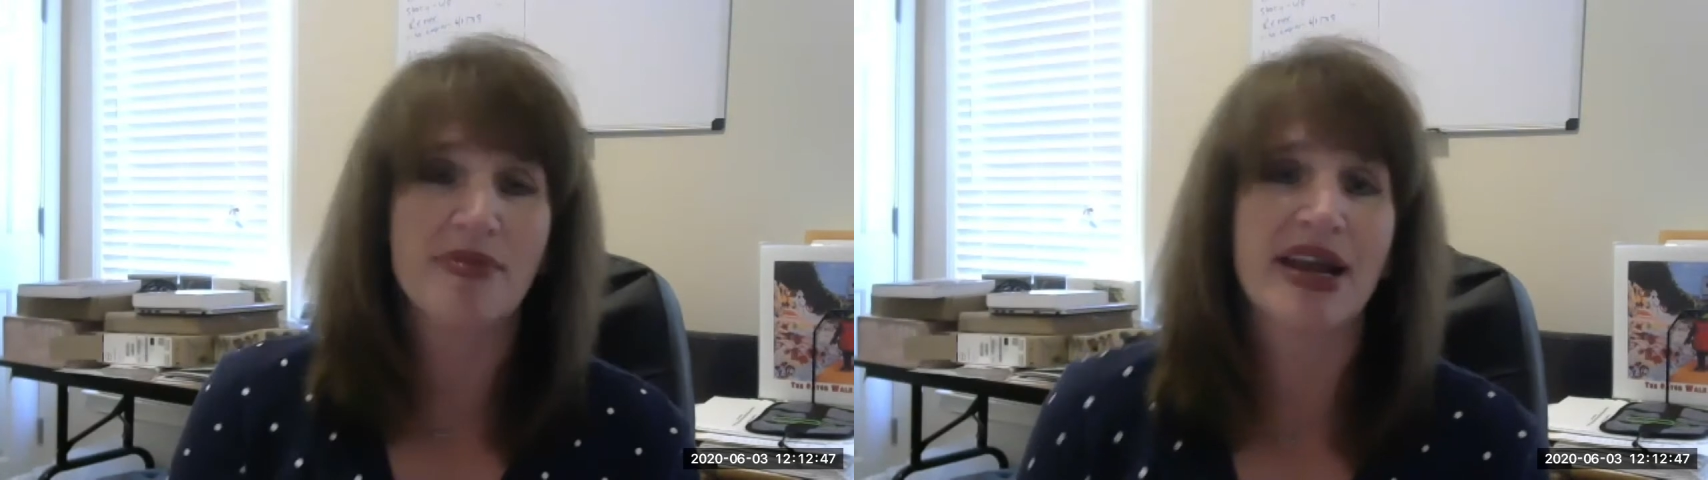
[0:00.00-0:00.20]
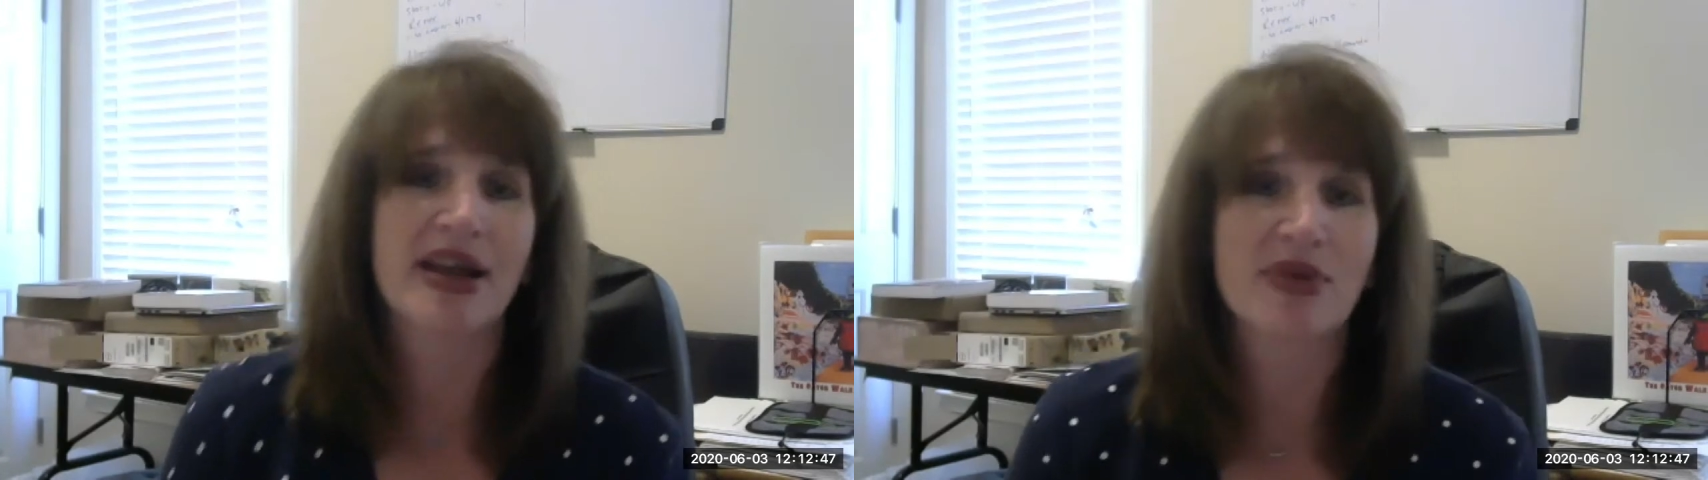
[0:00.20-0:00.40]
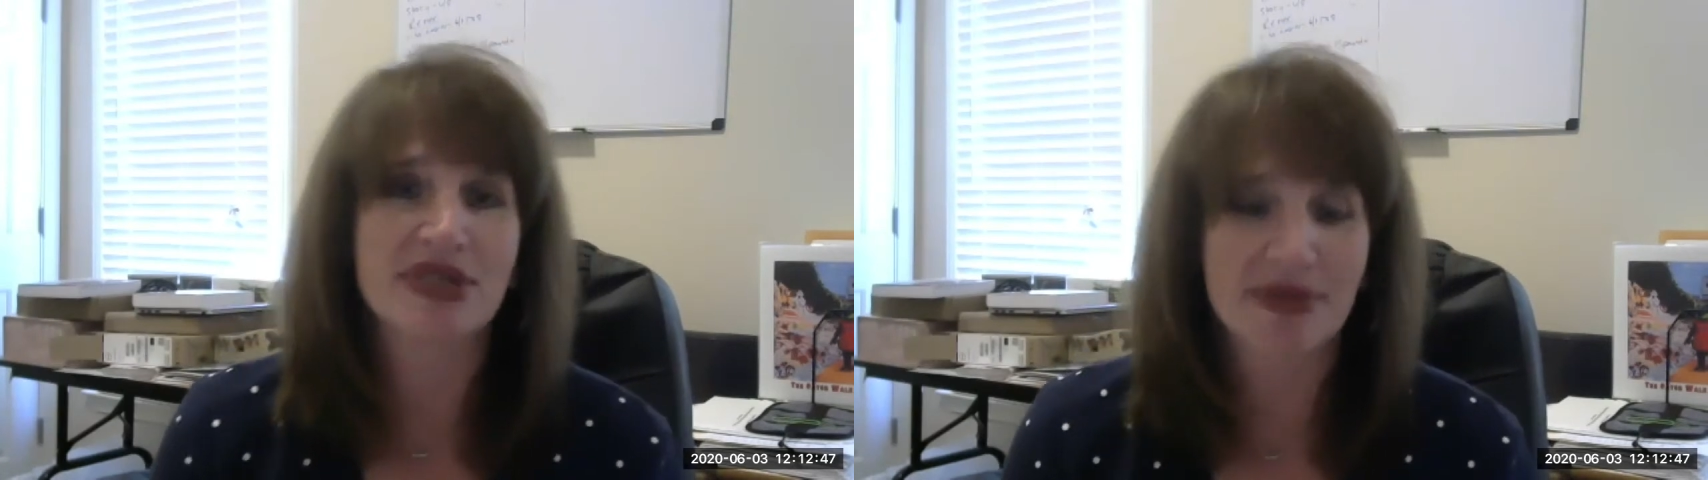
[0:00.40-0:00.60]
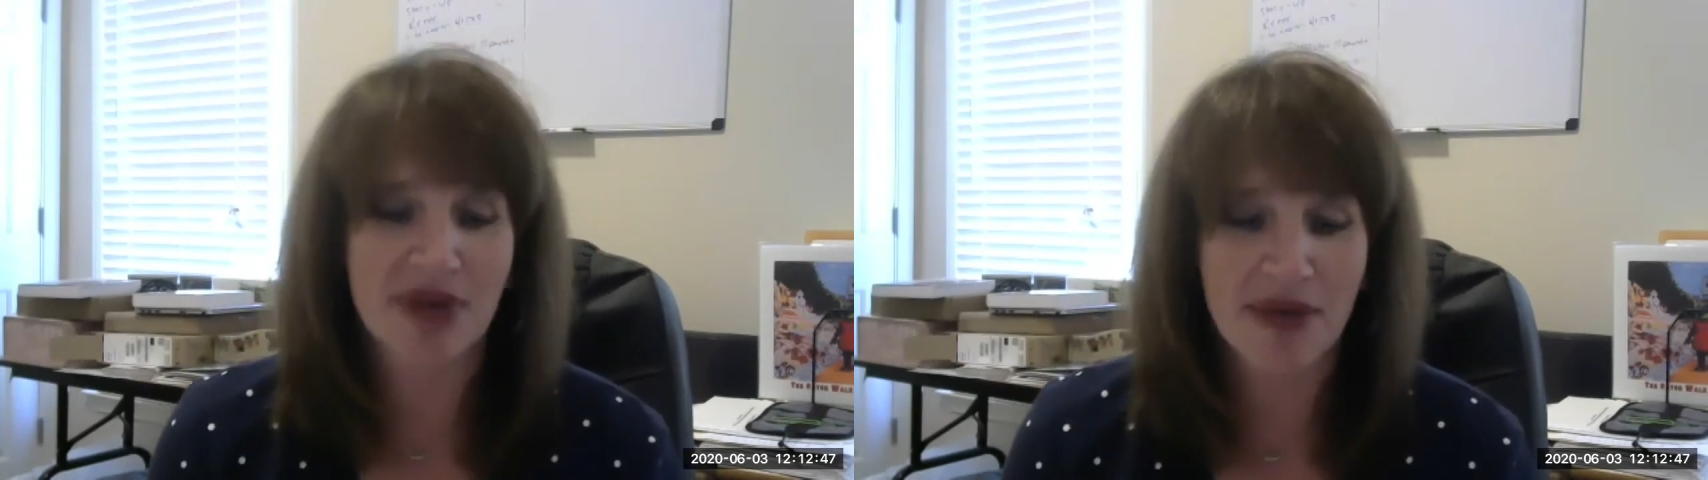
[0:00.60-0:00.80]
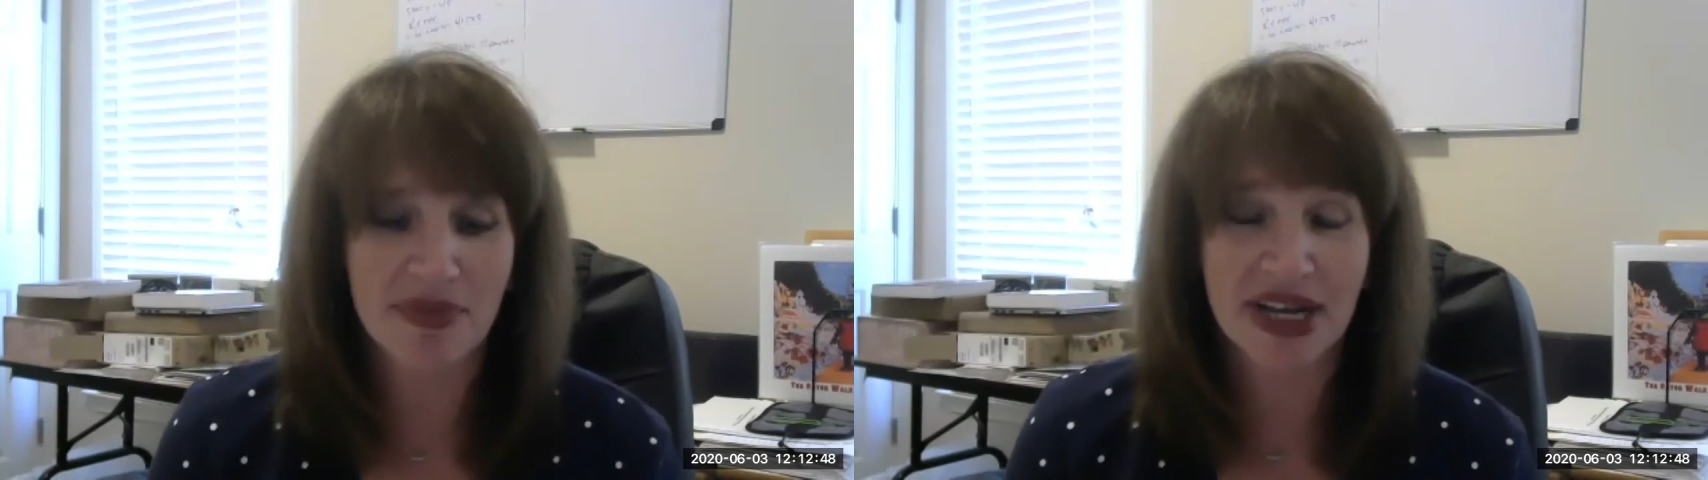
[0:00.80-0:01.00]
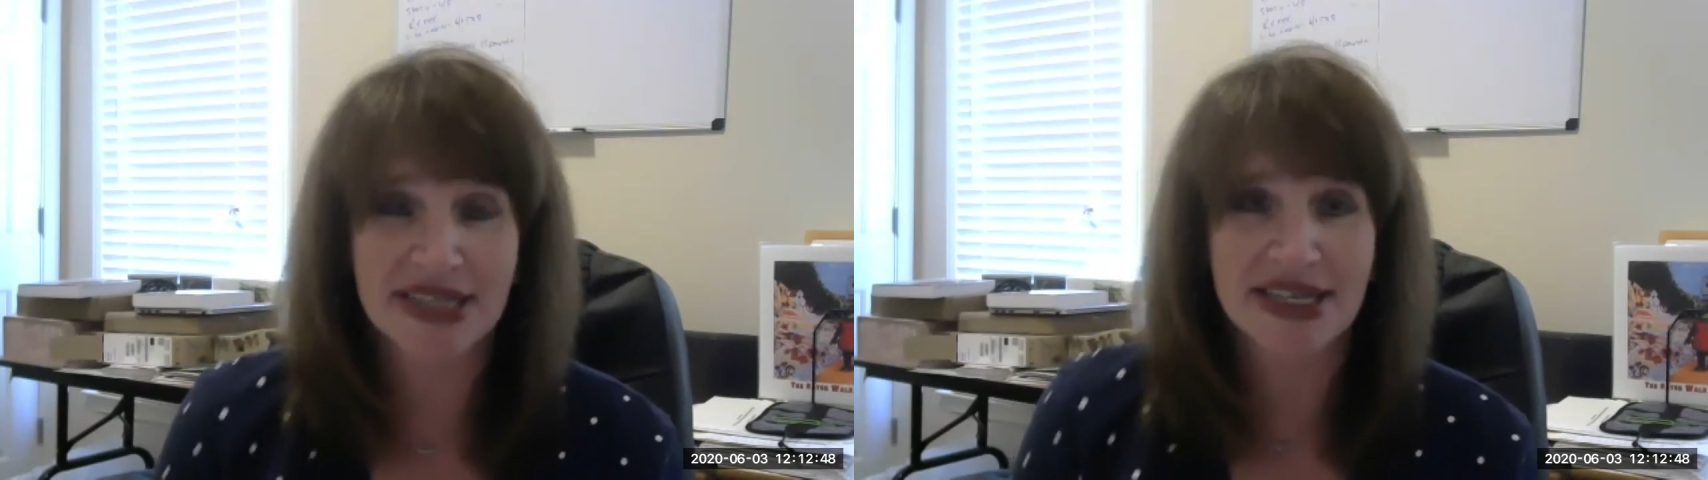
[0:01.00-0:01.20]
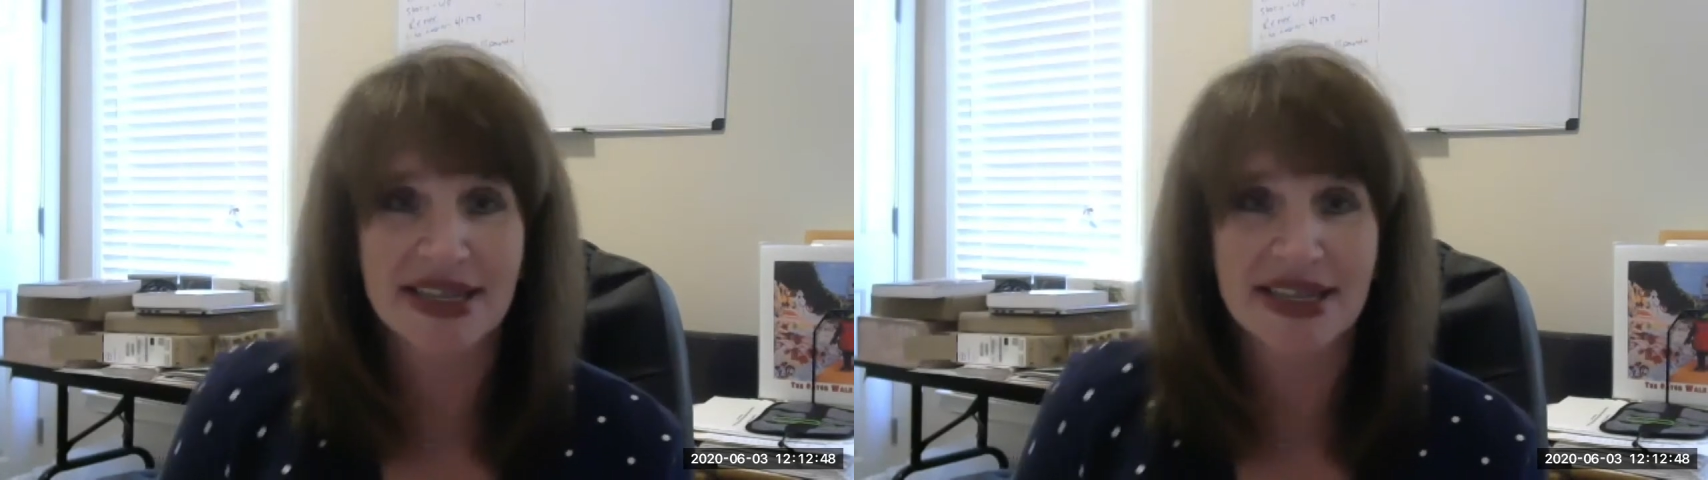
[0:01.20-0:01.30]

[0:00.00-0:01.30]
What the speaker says: meeting with some companies,